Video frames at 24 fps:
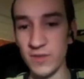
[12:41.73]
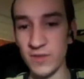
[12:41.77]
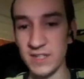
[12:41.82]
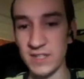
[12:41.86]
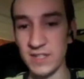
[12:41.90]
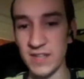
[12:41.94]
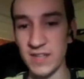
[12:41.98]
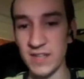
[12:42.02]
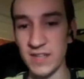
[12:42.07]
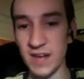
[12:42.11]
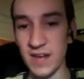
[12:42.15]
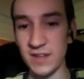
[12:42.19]

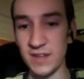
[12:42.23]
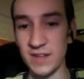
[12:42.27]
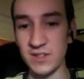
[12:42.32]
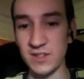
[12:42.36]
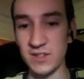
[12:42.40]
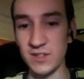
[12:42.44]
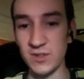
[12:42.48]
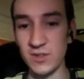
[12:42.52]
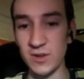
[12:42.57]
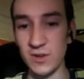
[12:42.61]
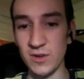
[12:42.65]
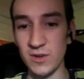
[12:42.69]
this deck
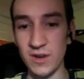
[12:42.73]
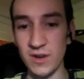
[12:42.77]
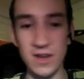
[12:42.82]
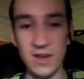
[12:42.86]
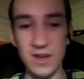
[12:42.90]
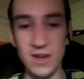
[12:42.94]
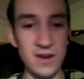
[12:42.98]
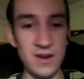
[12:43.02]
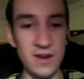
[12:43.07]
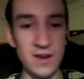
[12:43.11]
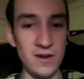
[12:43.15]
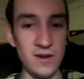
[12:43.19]
is good
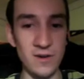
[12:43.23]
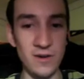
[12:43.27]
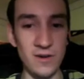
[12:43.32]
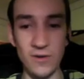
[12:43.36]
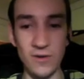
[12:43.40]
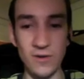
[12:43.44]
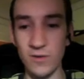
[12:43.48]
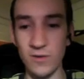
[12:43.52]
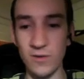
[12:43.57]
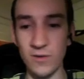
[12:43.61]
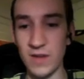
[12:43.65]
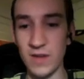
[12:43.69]
here,
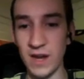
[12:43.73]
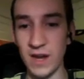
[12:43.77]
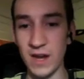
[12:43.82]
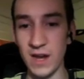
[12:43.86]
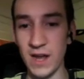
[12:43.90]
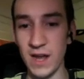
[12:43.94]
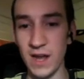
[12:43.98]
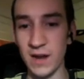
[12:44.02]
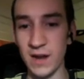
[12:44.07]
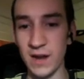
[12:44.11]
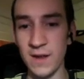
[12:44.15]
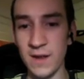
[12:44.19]
or yada
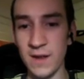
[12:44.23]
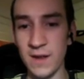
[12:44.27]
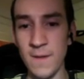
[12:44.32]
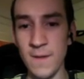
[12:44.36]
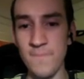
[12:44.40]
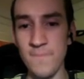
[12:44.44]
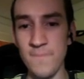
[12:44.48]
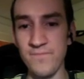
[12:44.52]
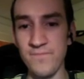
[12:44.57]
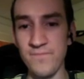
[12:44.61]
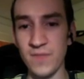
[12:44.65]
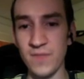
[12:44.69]
yada,
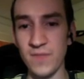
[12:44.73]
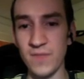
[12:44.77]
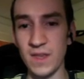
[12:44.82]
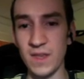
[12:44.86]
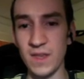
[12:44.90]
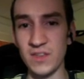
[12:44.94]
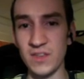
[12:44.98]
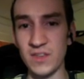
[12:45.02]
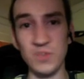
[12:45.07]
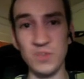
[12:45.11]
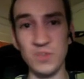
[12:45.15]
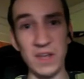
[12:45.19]

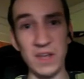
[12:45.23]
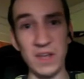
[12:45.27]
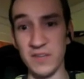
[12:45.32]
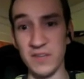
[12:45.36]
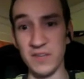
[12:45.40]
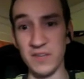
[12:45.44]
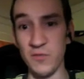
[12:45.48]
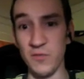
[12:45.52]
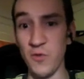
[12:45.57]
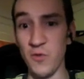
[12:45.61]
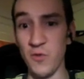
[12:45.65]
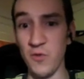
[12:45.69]
you should play a
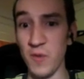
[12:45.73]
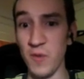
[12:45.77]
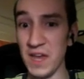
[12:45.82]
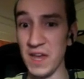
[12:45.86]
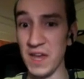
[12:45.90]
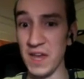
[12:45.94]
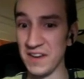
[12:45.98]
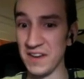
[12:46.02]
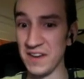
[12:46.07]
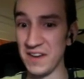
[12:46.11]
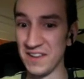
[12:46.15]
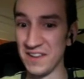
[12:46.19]
different
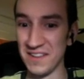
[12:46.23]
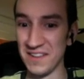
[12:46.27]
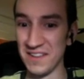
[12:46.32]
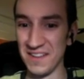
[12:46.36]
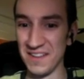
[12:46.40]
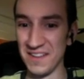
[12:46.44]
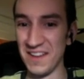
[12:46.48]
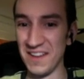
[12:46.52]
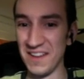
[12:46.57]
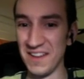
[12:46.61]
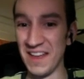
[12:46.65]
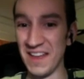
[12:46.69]
format.
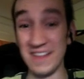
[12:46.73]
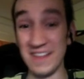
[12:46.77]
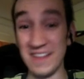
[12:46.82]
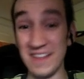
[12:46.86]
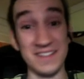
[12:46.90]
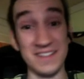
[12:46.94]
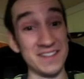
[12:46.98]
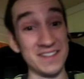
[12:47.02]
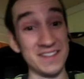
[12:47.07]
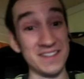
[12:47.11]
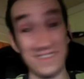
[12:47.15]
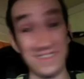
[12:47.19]

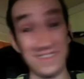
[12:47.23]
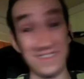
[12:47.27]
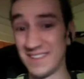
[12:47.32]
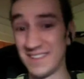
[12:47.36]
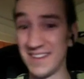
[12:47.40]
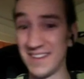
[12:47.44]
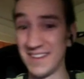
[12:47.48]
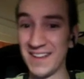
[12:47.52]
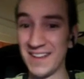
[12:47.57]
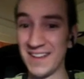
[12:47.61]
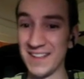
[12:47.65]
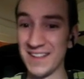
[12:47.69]
That's
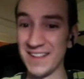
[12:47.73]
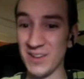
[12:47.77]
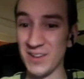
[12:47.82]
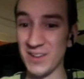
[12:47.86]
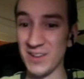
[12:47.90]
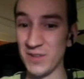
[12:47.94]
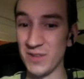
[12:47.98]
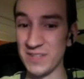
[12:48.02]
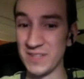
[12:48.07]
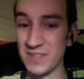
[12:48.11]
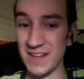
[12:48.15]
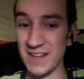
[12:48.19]

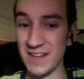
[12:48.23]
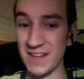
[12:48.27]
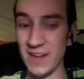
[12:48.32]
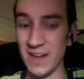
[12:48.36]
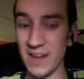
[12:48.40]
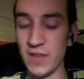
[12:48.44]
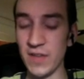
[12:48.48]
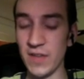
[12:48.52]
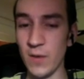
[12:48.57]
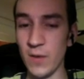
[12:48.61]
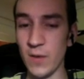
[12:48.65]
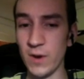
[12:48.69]
all I'm saying.
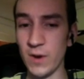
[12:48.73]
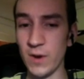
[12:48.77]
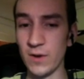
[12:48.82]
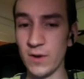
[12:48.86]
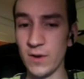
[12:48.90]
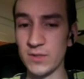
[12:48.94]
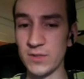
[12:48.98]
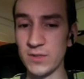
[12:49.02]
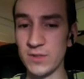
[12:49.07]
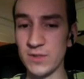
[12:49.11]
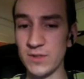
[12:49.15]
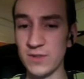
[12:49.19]
I think I want to
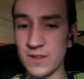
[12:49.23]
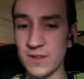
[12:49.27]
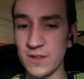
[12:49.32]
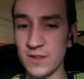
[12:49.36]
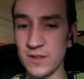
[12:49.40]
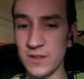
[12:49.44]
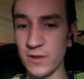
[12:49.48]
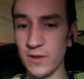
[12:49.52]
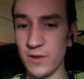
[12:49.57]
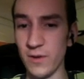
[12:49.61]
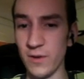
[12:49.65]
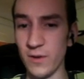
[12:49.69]
go straight to
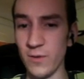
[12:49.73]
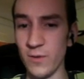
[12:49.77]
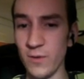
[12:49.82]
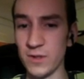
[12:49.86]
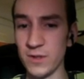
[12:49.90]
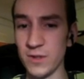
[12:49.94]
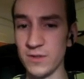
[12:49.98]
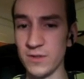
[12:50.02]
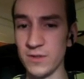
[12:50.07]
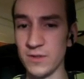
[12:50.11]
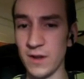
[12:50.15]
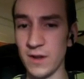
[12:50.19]
Glittering
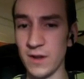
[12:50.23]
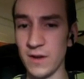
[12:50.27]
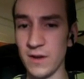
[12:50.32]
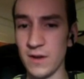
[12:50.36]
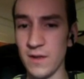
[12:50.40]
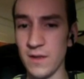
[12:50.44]
Wish, right?